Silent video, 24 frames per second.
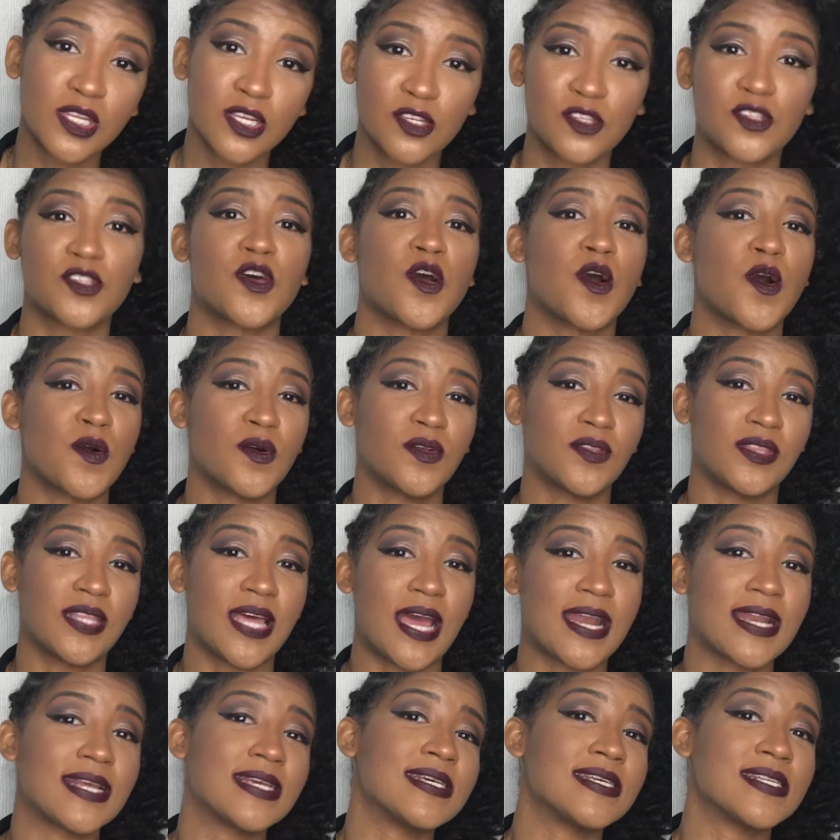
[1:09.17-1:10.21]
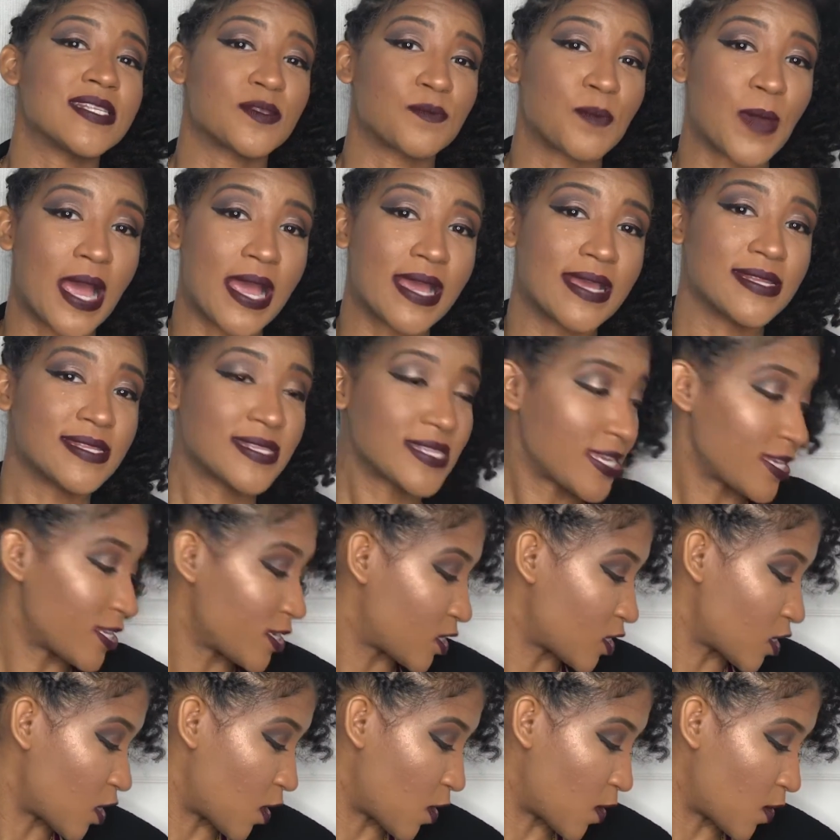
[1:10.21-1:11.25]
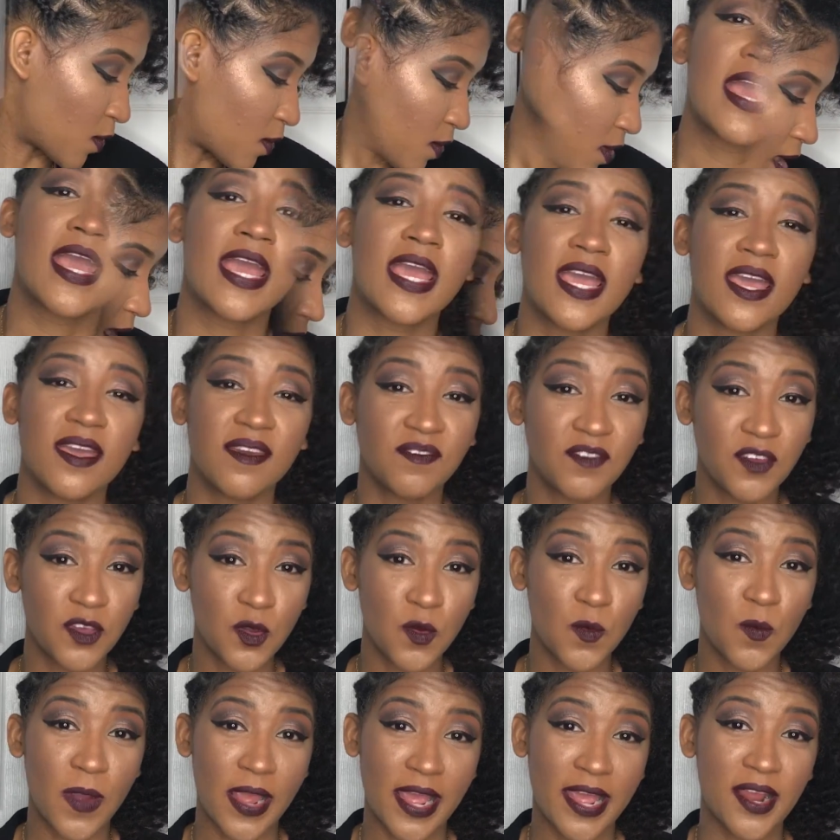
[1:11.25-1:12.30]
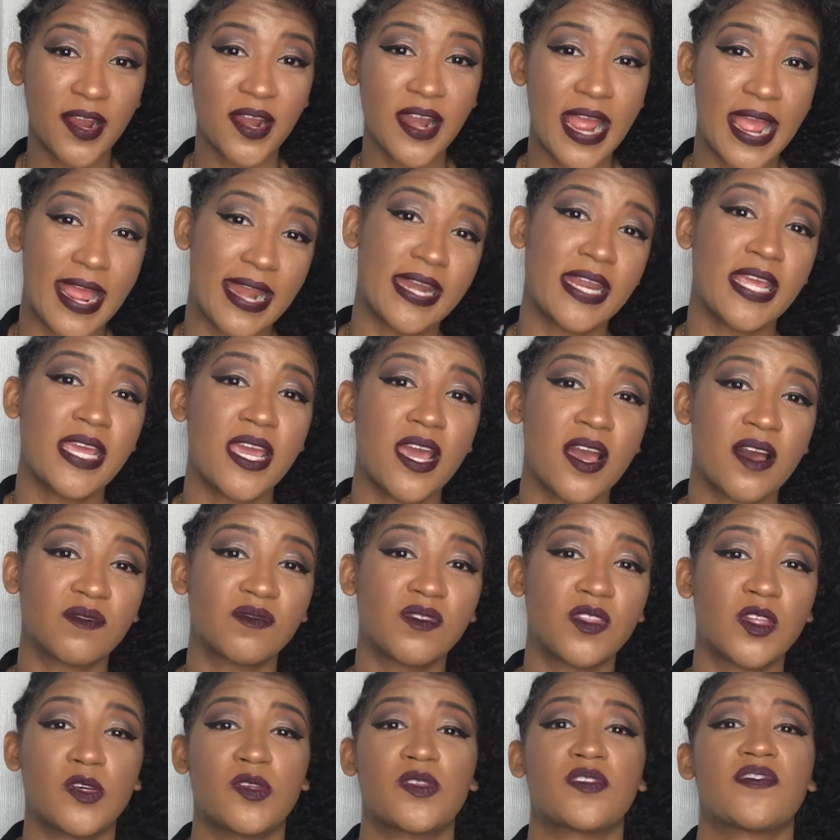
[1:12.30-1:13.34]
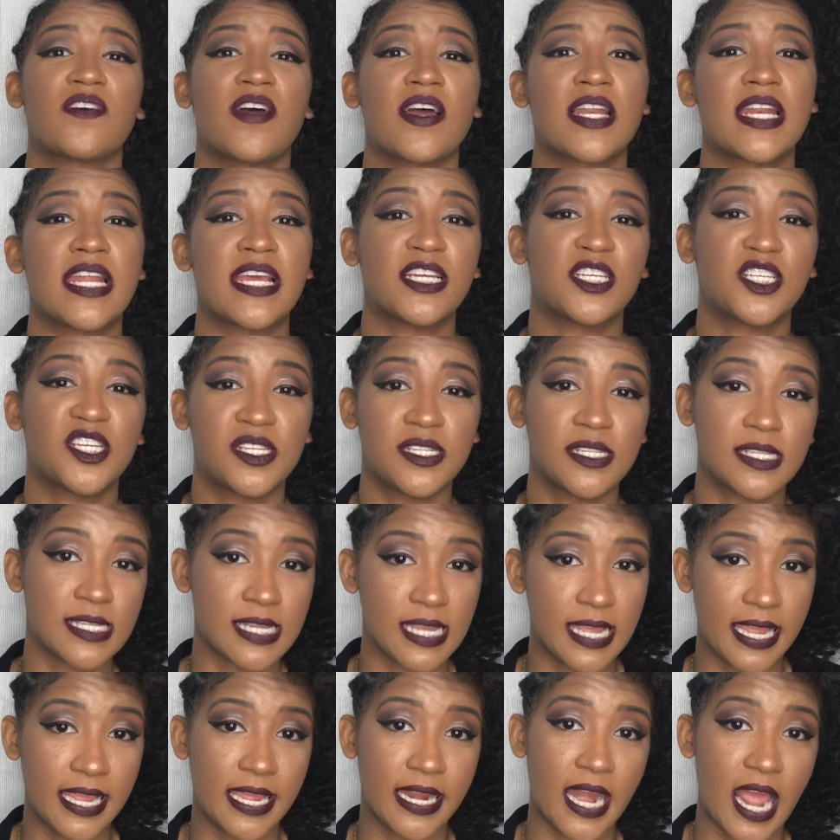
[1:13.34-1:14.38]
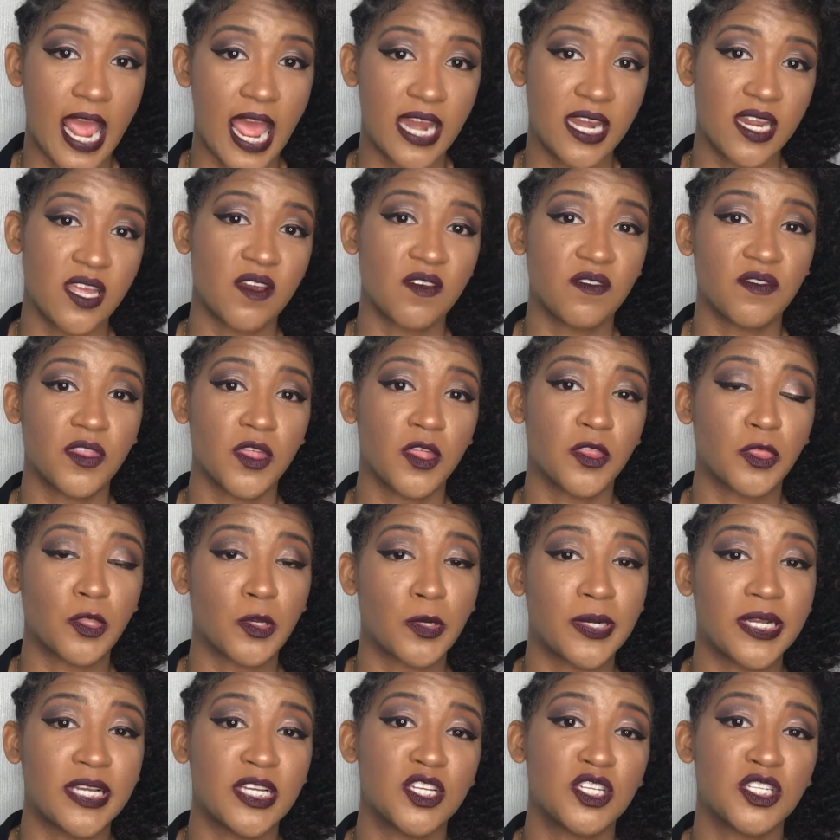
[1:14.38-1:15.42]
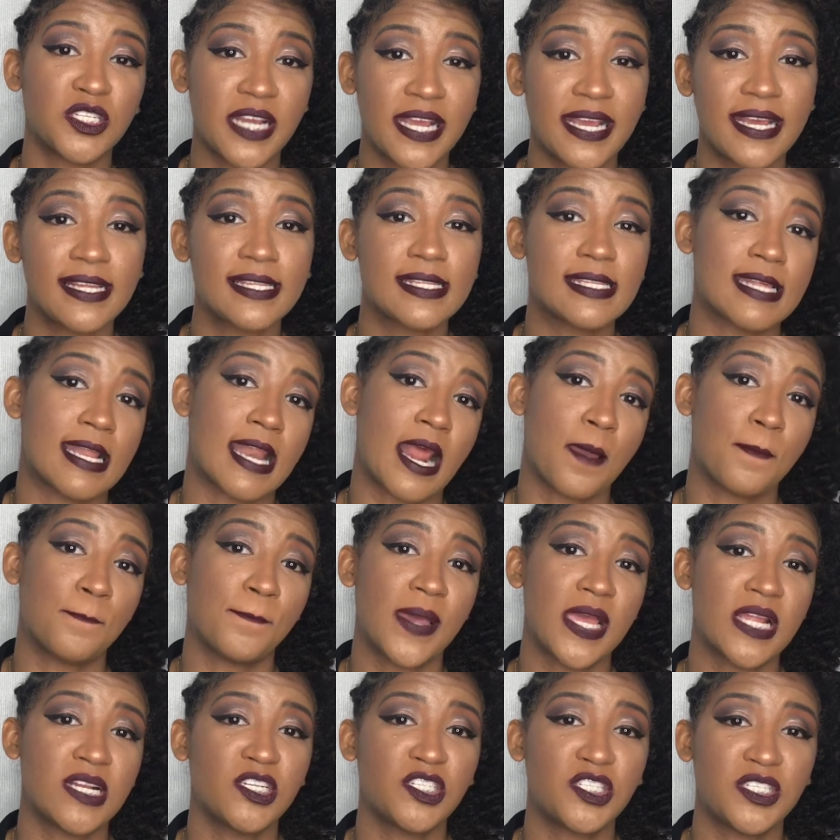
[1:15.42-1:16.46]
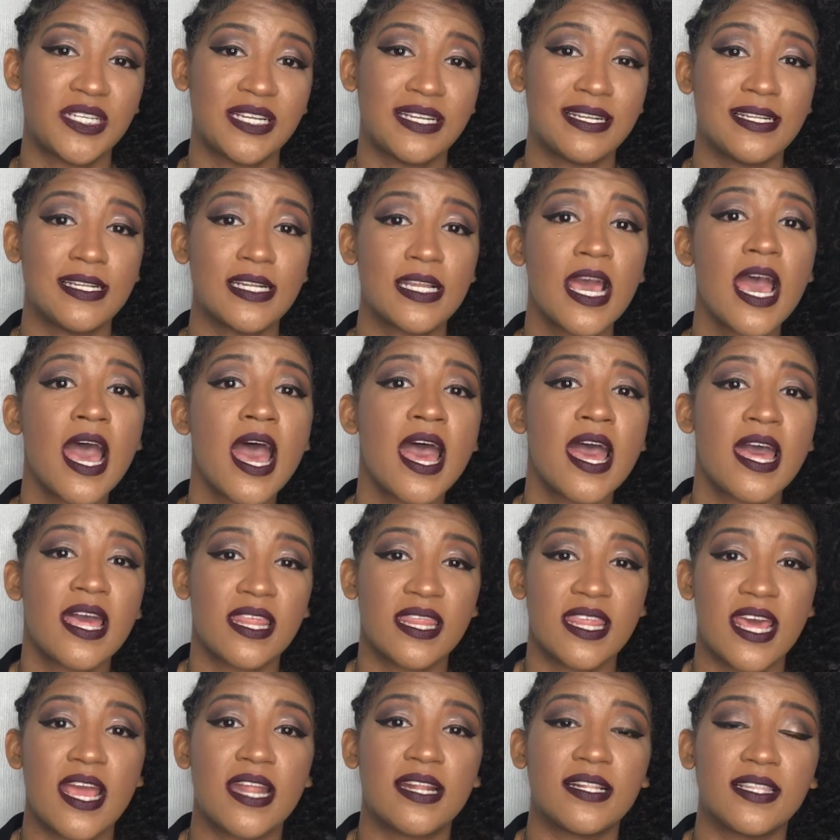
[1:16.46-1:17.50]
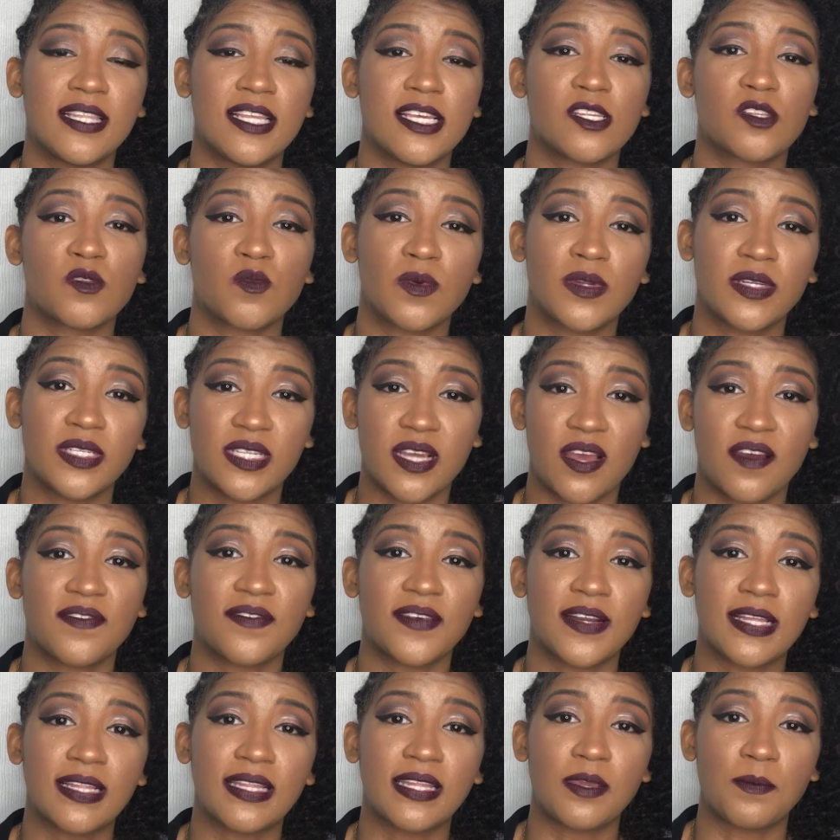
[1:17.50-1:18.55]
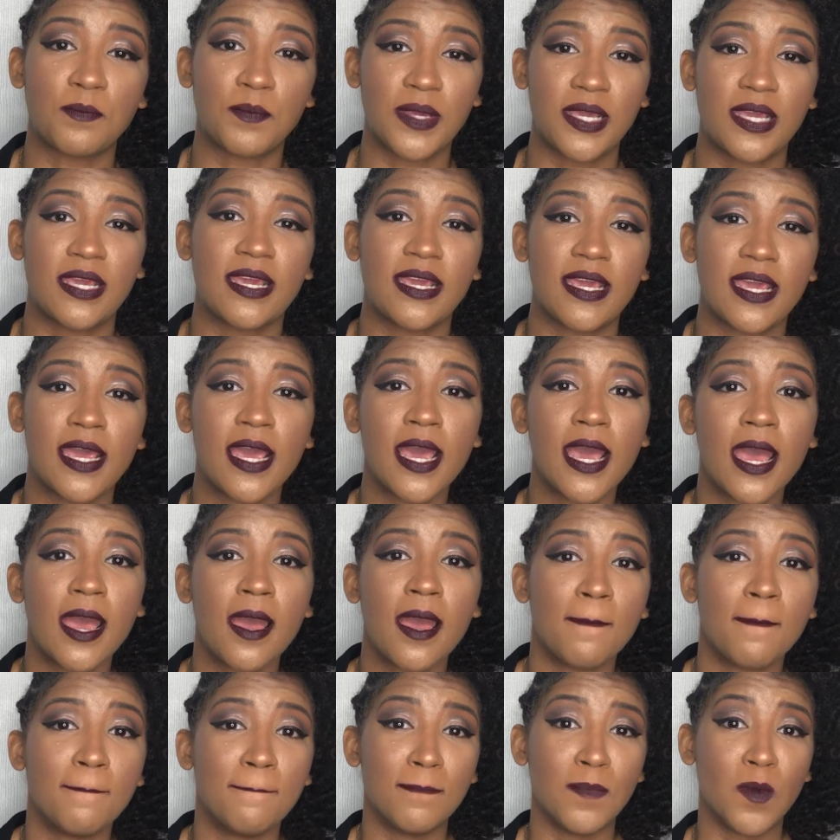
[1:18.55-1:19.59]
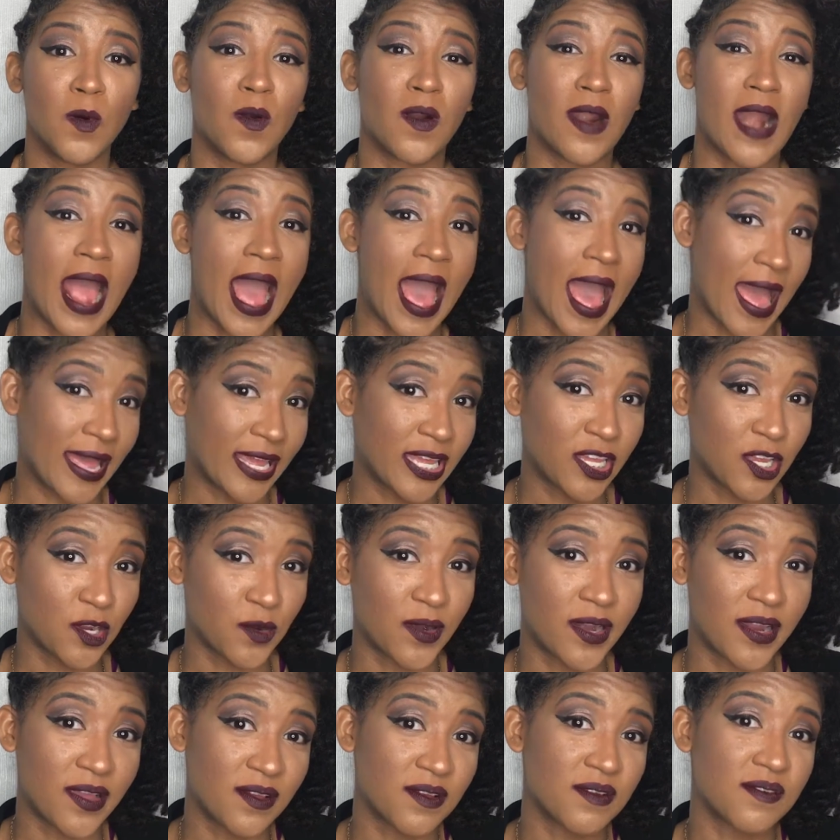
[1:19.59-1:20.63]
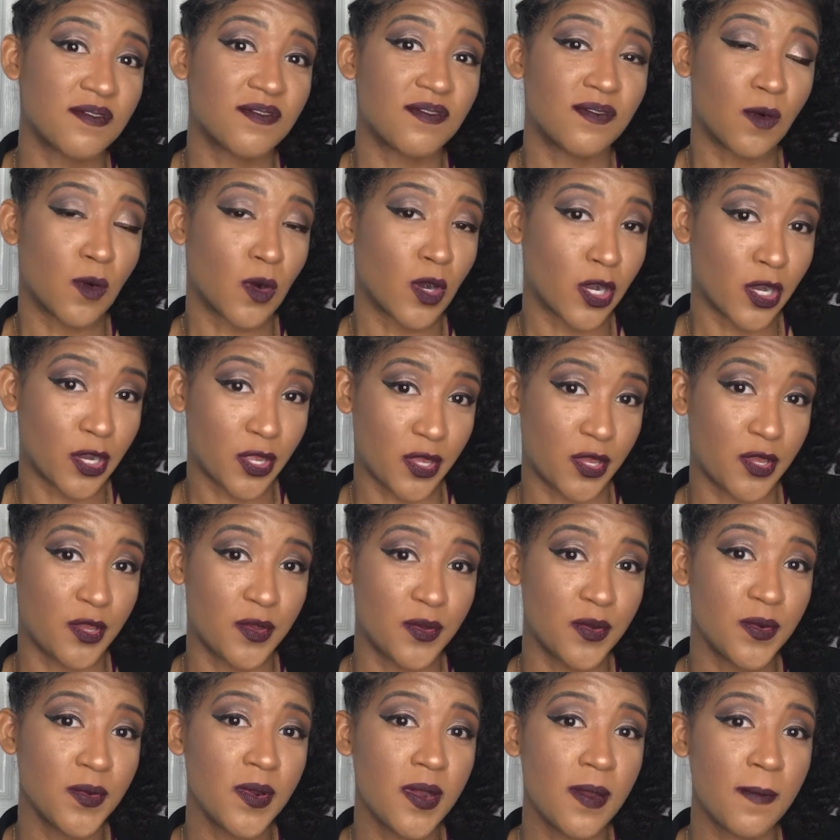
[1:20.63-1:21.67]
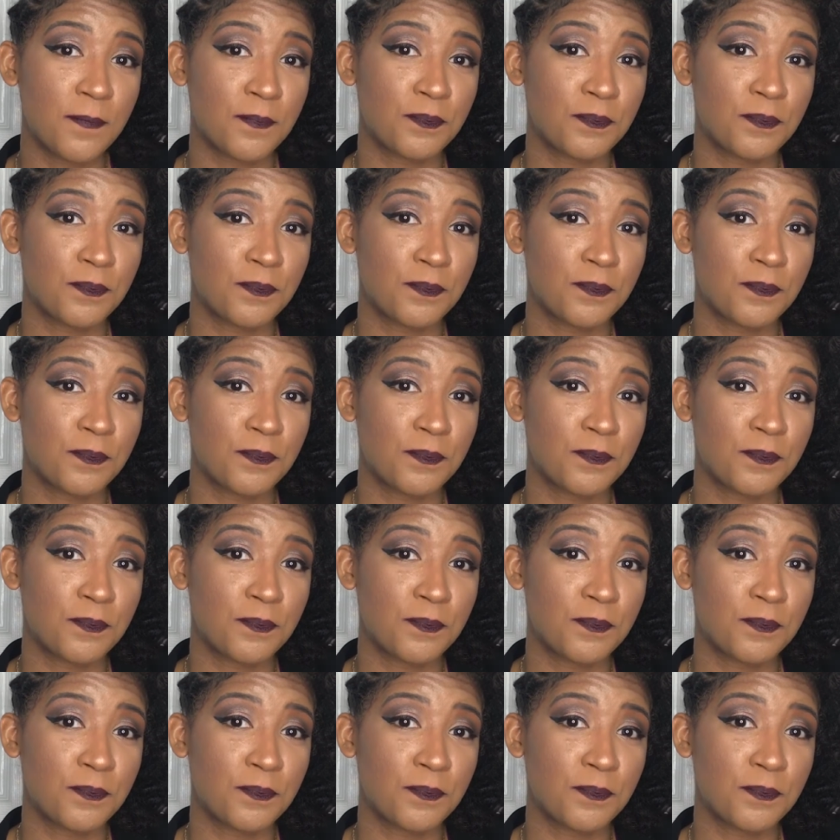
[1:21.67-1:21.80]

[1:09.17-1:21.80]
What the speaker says: So that is my skin tone. If you wear any of those foundations in any of the three shades that I mentioned, then this would definitely be more accurate for you.